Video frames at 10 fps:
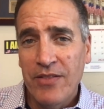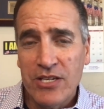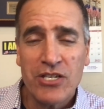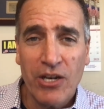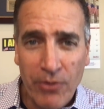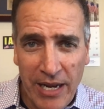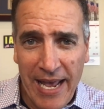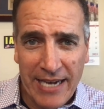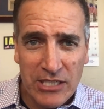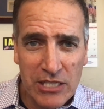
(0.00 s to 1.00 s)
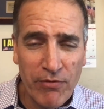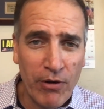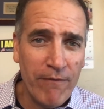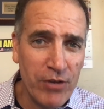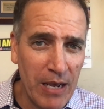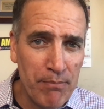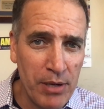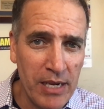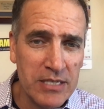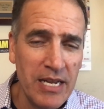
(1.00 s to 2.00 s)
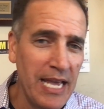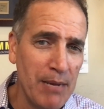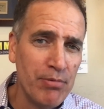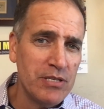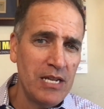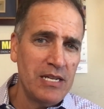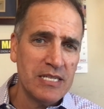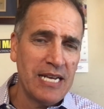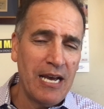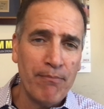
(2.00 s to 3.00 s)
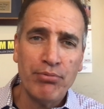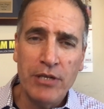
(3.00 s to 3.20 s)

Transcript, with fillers: This is a great access for our VIPs, 80% discount.